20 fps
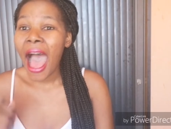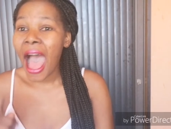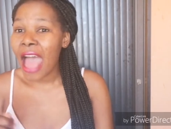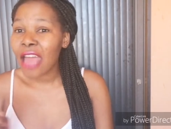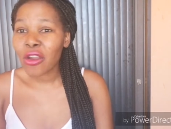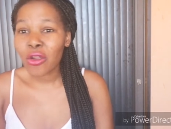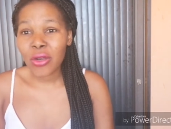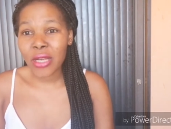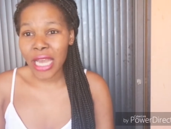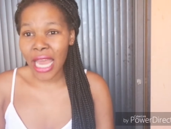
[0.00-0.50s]

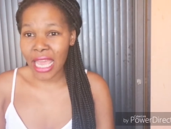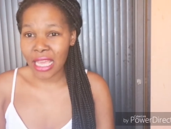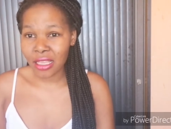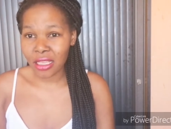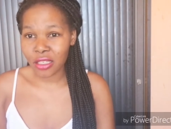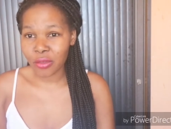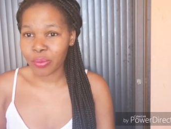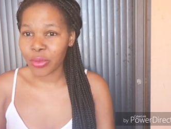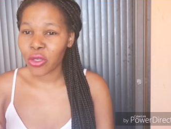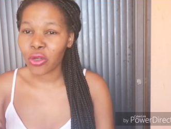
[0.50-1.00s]
I don't
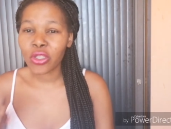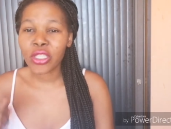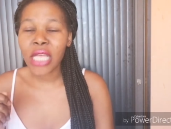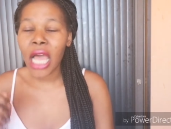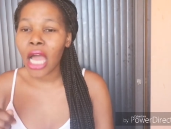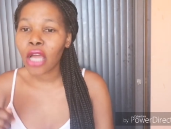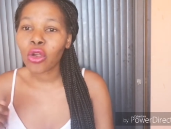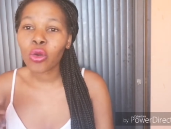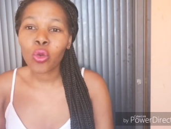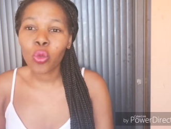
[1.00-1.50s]
like it because
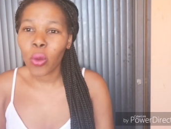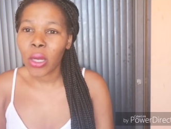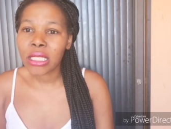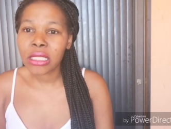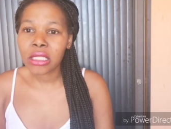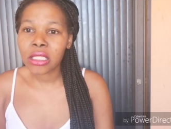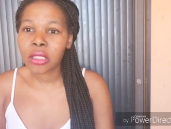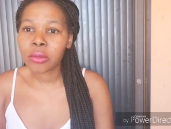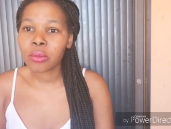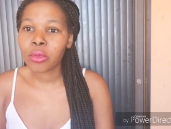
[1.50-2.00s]
I don't
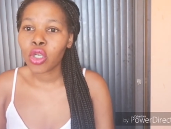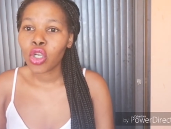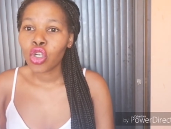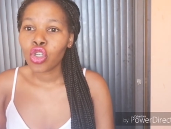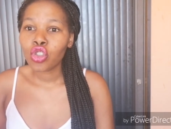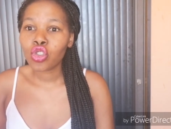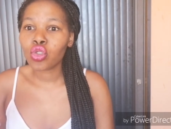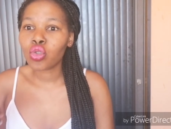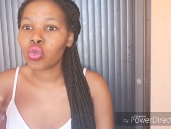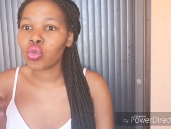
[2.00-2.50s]
want him
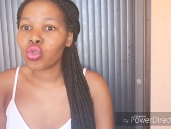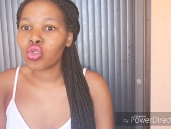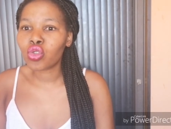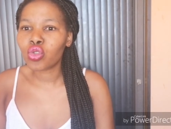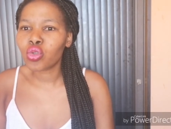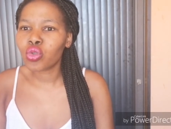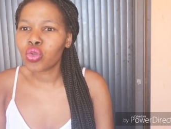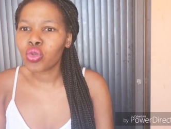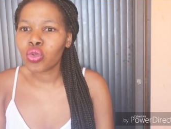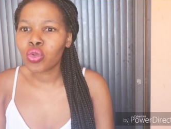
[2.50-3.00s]
to
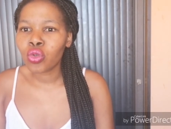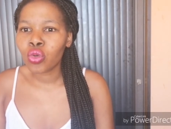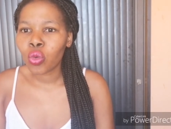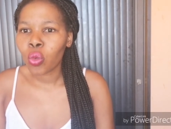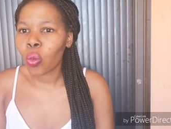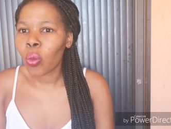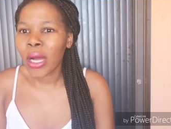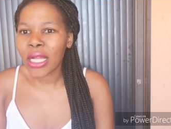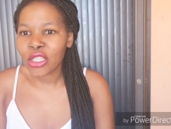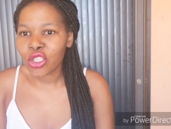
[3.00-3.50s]
do
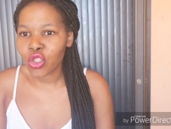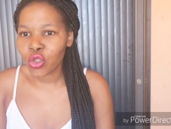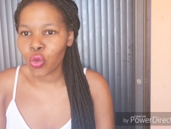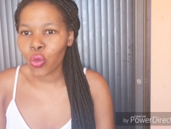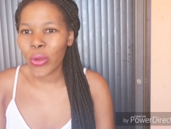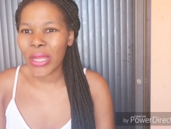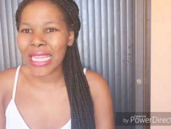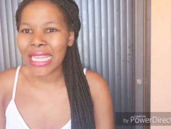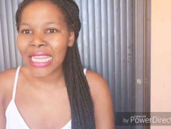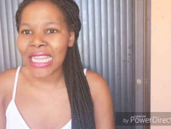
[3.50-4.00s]
one,
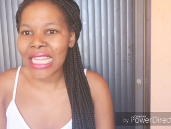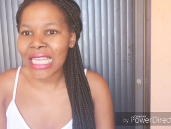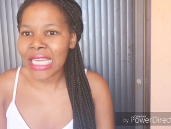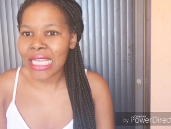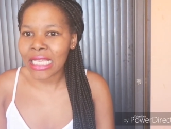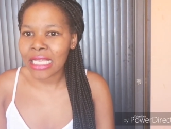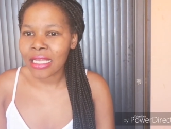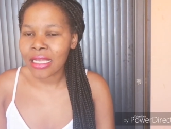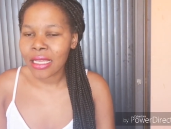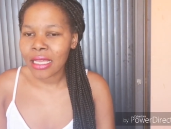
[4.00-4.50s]
two, and
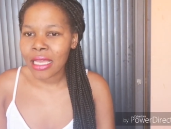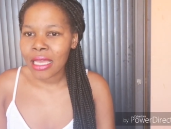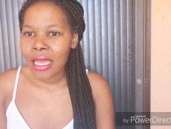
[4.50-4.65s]
three.